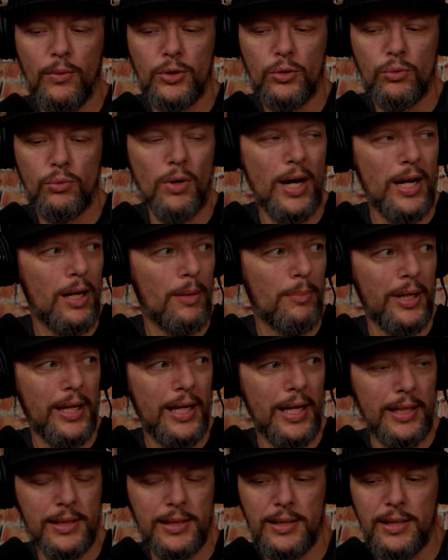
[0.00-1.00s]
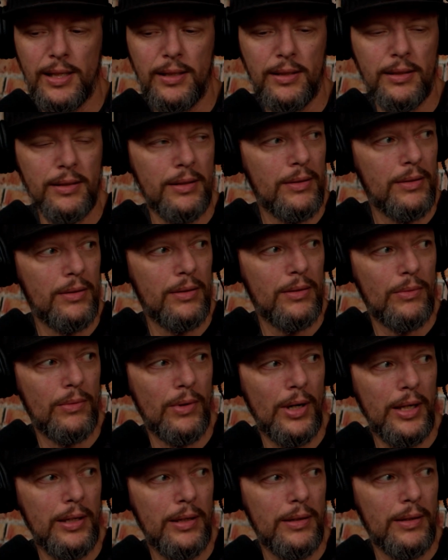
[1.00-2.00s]
was right up against it,
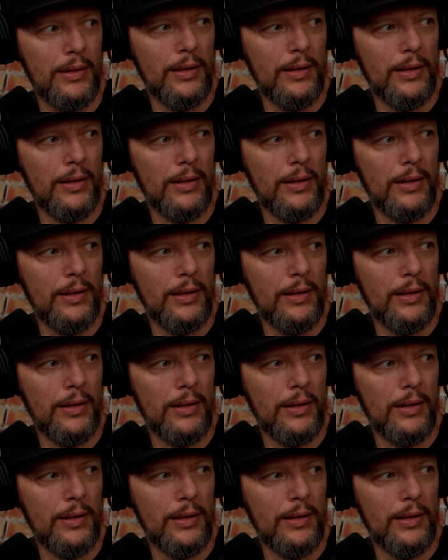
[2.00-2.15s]
right,